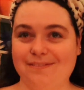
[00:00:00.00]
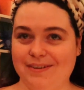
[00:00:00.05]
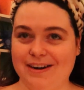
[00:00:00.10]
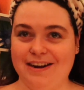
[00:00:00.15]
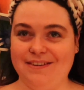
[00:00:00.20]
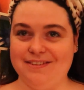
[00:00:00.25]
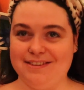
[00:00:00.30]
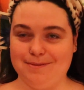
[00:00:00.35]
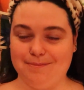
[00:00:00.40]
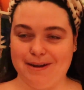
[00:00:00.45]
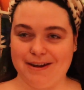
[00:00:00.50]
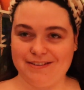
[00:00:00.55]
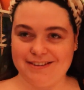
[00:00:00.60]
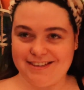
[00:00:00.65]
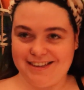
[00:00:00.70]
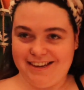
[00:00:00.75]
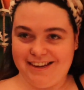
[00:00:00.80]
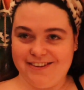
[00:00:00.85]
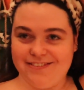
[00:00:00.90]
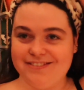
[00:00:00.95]
what I was about
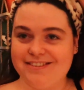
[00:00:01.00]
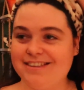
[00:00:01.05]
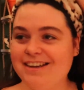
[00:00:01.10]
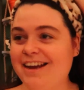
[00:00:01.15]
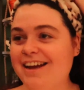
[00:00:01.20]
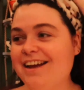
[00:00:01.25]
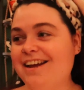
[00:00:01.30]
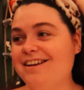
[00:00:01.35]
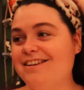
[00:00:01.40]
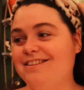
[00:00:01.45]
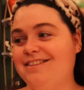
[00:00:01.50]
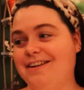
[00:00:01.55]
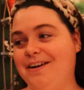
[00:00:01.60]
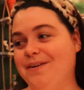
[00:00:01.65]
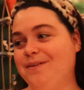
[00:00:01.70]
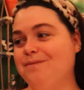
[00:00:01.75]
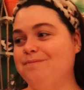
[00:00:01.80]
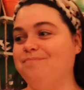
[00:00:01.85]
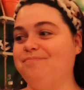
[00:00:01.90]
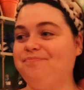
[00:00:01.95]
to use.
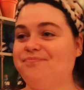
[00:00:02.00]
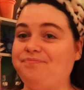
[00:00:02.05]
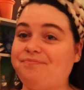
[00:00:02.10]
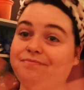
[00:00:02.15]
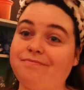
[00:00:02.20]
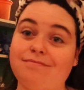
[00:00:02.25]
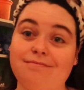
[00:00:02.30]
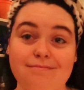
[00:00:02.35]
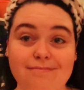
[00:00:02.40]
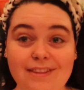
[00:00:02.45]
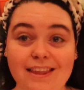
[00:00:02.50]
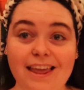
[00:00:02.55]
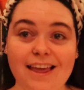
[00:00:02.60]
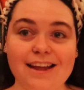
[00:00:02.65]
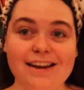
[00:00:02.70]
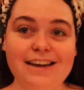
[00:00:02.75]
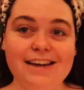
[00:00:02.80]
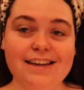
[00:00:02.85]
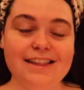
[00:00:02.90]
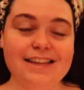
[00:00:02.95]
So,
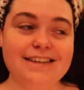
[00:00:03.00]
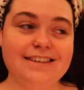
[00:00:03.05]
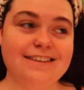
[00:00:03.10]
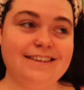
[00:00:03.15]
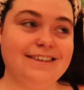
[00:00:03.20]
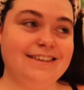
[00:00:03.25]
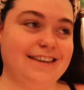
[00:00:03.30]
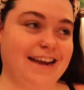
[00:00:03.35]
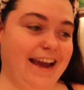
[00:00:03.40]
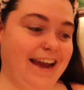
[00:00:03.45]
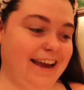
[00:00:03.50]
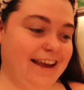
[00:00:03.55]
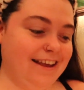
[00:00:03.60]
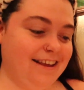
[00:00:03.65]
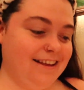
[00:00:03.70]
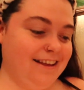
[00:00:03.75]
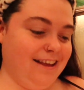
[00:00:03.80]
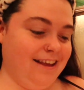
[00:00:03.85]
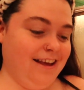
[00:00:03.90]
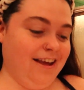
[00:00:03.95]
needless to say,
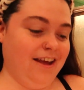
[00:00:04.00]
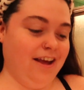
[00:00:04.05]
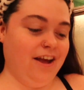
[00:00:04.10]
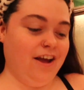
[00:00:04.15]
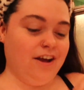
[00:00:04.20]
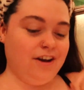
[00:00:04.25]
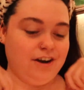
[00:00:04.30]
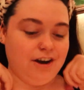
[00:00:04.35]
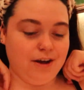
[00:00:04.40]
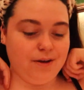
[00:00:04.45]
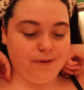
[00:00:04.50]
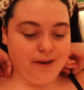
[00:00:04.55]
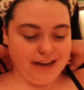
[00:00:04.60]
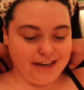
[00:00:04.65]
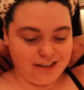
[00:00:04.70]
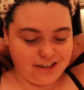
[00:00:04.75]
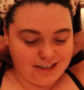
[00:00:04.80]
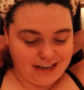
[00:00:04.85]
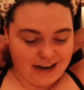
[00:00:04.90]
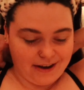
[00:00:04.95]
no
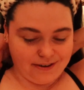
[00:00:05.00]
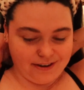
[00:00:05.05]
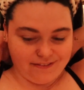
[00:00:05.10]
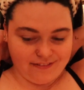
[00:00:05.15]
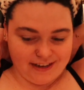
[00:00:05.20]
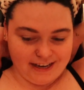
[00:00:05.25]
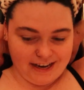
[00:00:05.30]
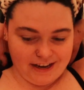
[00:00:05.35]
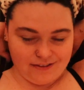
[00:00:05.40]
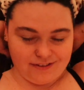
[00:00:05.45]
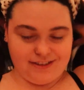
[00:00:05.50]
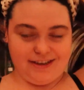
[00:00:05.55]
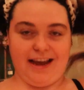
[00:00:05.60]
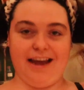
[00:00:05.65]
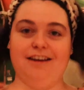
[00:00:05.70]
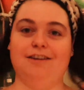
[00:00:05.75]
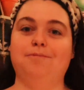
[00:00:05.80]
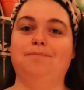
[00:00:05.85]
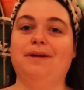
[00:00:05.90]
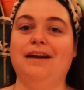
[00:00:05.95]
in-shower videos
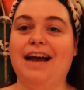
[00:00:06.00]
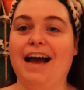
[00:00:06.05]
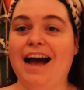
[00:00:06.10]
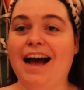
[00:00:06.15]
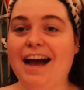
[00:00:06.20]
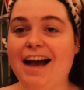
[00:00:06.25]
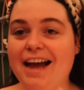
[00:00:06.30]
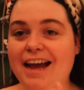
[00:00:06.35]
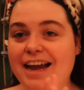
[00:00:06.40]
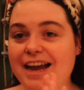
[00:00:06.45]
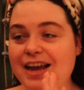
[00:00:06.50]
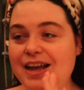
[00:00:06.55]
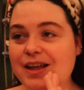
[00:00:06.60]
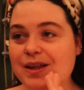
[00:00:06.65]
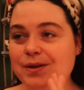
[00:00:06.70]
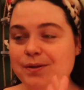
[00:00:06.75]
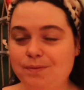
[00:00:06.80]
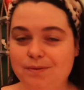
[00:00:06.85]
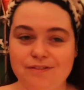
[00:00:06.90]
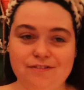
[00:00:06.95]
yet, but I
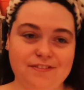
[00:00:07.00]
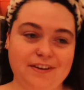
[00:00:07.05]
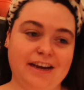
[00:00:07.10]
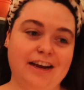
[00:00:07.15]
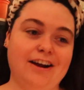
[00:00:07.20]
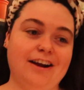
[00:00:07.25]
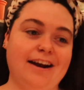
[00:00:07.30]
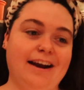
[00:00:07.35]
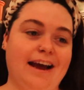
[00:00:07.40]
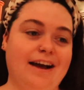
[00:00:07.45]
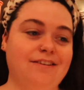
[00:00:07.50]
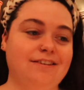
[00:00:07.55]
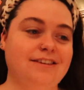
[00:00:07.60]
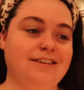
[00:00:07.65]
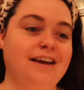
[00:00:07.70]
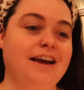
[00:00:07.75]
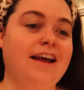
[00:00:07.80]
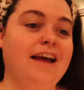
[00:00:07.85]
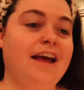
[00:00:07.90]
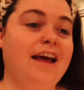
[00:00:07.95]
will figure it out.
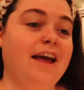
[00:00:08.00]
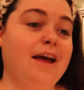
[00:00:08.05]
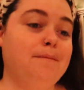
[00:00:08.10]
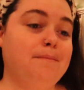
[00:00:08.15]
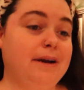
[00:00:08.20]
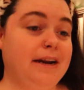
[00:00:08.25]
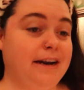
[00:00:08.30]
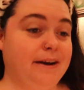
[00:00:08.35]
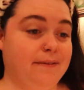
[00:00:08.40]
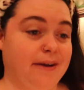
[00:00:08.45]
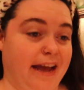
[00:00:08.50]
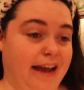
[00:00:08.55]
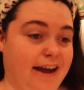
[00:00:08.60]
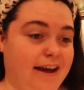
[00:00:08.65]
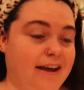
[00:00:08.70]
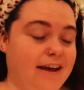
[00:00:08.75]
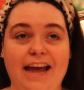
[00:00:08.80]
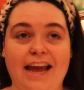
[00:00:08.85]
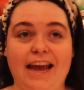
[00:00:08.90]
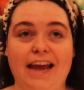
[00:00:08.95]
But anyway,
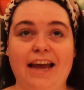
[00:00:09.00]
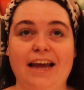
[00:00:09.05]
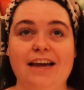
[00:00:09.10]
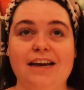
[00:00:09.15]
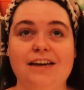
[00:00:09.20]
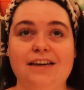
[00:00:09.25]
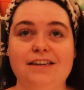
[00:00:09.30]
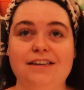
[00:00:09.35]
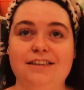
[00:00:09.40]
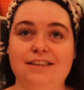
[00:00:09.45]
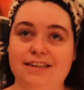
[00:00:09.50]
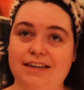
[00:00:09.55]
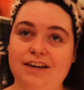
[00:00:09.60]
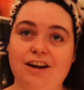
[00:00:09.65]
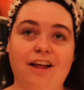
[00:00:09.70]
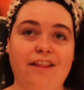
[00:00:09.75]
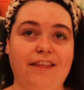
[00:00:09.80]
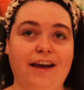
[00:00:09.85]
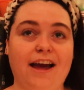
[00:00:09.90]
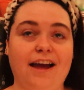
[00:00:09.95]
I did
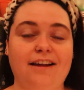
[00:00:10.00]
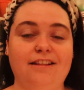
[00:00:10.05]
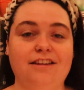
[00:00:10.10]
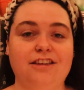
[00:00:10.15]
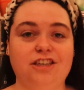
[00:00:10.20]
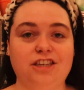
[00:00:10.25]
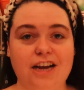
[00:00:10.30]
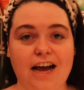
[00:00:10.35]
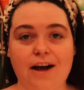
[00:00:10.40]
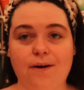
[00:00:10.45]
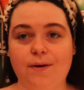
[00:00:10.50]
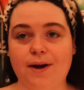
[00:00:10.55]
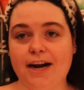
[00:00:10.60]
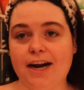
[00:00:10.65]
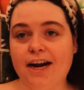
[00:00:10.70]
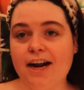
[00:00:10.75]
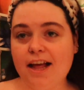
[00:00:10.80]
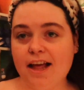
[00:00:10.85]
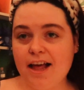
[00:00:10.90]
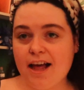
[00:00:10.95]
all that in the
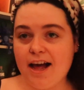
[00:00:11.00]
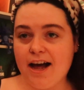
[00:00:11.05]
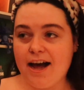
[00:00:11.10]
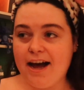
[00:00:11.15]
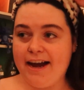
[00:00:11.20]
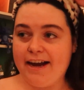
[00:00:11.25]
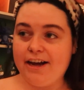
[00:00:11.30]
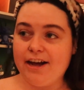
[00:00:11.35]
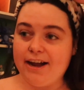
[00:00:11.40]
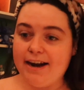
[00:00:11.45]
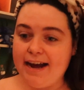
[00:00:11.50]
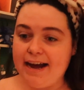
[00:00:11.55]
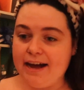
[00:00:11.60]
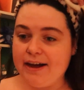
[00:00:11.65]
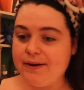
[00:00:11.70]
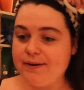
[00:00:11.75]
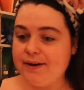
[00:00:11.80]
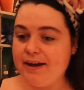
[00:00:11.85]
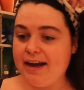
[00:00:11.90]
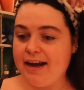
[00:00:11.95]
shower. I got
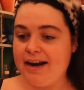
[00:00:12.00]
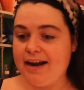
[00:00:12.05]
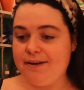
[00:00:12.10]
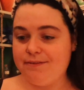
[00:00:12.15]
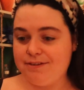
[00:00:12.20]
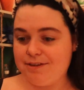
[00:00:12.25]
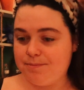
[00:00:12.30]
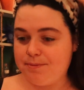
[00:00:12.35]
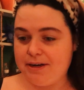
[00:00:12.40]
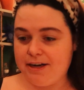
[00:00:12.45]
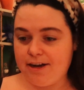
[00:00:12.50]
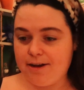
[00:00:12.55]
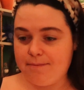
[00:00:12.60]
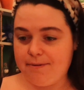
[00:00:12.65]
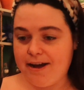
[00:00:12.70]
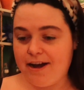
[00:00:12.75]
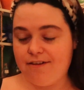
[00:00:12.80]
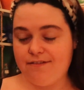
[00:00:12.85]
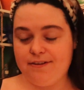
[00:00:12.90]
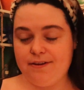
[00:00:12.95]
out and I was putting on
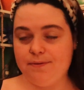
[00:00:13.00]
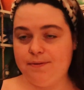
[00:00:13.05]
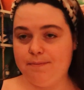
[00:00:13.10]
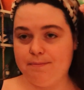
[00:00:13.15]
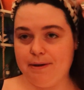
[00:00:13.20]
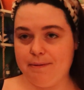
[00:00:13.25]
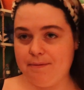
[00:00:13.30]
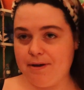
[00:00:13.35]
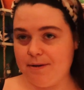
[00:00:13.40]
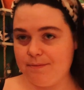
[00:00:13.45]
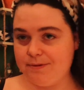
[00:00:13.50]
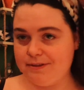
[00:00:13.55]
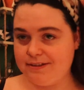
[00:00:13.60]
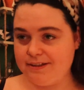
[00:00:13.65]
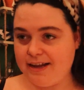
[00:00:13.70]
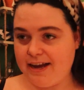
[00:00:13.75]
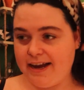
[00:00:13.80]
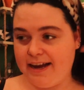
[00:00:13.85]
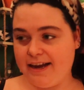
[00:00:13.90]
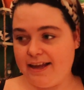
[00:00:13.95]
my outfit when my mom was
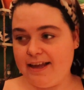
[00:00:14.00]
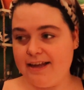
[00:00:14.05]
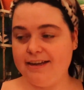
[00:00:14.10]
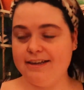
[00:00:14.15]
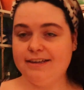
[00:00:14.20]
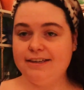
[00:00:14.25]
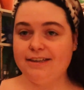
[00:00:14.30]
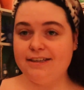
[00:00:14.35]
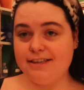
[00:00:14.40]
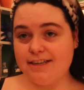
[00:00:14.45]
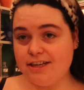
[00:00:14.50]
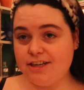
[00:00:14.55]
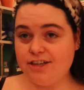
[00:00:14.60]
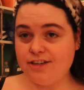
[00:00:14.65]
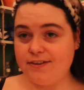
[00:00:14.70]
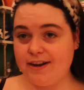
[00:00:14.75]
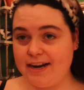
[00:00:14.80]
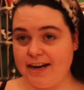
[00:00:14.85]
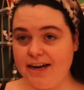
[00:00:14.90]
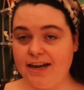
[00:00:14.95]
like,
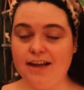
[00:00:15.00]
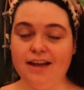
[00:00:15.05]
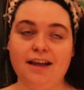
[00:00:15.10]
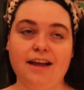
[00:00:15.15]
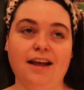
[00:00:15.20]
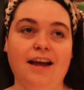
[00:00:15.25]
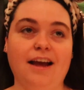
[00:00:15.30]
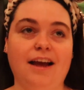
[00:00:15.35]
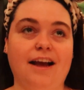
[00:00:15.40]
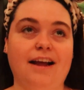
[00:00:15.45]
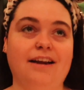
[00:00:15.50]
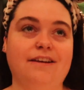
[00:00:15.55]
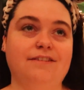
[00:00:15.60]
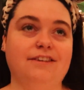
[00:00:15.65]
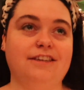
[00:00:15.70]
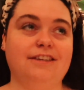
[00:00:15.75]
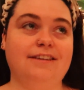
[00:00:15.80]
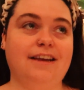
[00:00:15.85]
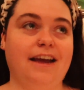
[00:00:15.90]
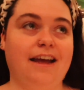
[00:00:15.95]
dinner's ready. And I was
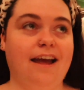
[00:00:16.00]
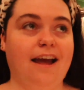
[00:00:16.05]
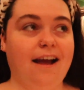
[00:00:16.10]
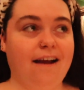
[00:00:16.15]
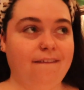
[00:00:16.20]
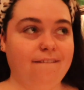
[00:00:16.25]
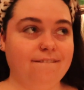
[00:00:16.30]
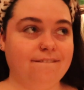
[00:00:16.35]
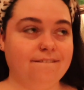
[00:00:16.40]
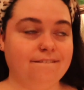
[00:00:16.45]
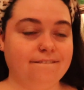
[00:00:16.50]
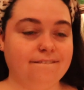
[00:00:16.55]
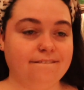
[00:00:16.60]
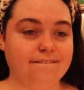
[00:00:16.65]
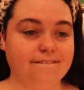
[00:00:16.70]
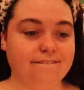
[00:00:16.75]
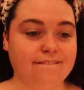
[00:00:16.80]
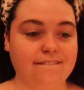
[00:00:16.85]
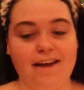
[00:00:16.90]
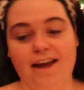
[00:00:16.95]
just like, oh,
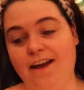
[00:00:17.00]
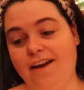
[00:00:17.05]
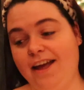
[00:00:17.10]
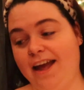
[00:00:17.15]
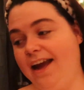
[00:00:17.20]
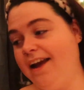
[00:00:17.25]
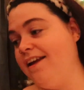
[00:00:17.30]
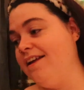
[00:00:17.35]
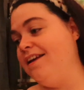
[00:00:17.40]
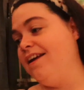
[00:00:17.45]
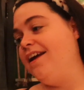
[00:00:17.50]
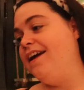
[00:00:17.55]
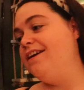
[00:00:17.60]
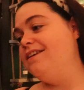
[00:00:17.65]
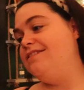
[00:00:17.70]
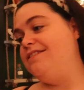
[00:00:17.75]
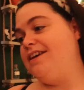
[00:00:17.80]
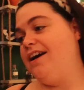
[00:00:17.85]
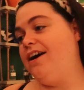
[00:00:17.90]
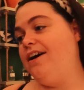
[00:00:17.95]
okay.
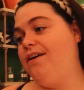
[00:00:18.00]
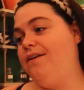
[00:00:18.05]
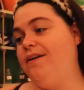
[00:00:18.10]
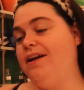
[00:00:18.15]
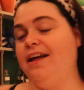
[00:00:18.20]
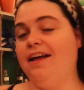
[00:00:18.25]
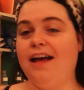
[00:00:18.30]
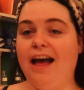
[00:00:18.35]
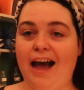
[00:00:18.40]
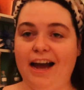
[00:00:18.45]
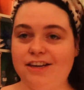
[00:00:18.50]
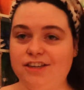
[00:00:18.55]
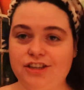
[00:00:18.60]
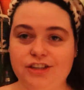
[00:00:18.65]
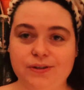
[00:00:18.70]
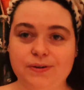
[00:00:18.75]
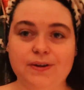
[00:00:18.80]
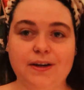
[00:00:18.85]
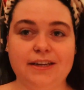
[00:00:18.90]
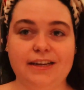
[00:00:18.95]
So I
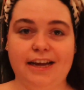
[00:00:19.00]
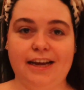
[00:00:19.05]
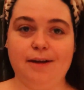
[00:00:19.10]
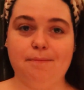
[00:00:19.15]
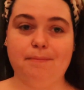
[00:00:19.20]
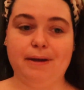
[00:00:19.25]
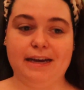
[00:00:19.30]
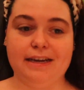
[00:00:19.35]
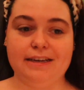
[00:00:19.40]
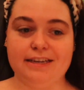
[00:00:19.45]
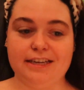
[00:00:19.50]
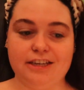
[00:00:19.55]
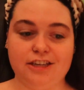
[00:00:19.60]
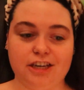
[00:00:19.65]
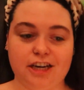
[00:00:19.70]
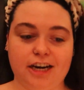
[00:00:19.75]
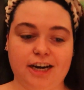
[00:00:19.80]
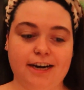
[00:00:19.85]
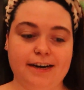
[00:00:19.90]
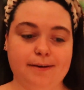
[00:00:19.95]
just threw on like a big
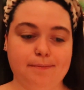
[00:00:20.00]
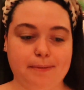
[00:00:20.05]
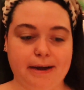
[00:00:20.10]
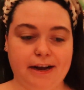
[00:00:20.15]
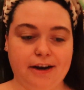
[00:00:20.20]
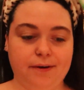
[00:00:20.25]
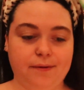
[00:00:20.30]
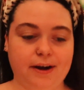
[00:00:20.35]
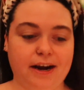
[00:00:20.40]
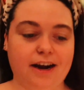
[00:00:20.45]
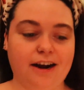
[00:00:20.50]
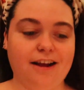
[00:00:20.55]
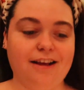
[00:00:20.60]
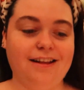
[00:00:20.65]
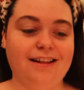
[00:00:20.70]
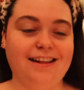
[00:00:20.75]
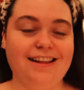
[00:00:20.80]
t-shirt and my underwear.